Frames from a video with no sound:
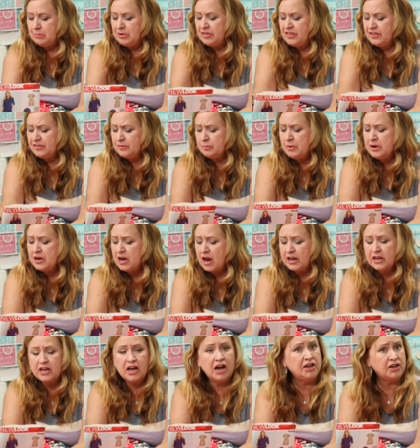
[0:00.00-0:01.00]
But this one
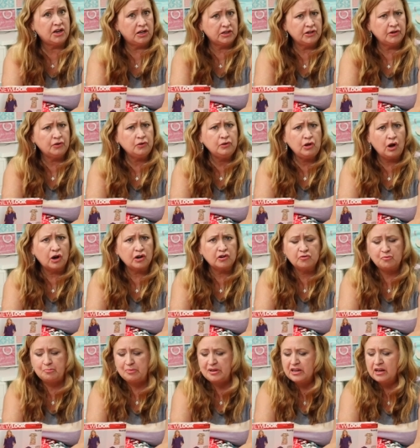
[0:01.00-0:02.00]
I cut a little
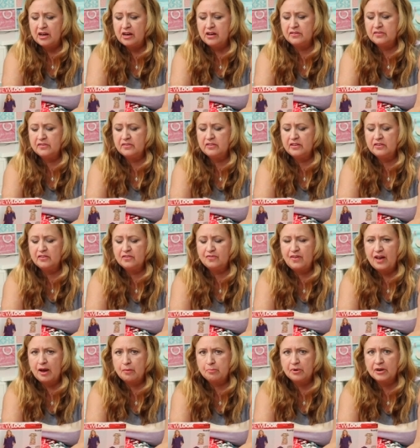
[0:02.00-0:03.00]
large because this
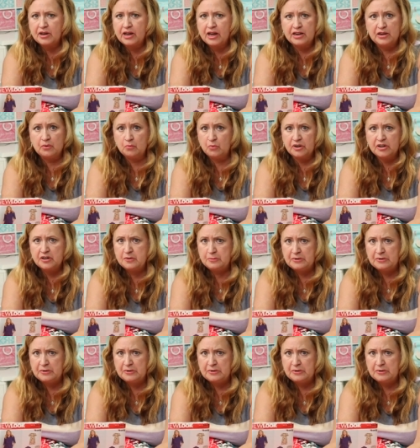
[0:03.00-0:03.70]
fabric, I didn't want